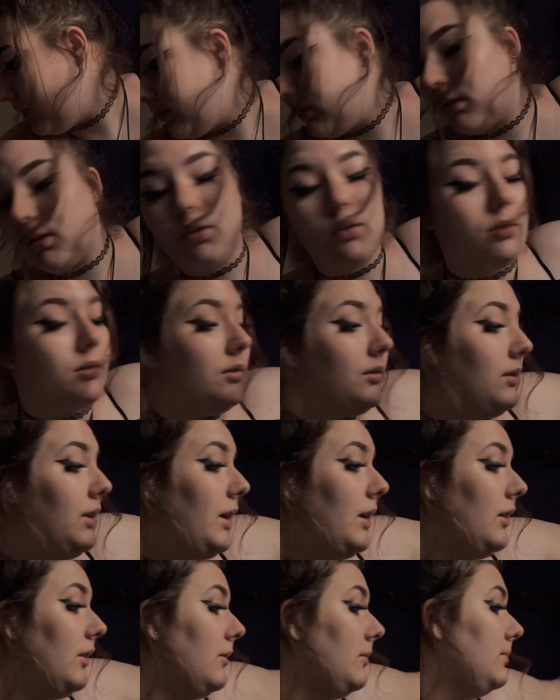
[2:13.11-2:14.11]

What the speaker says: God, they are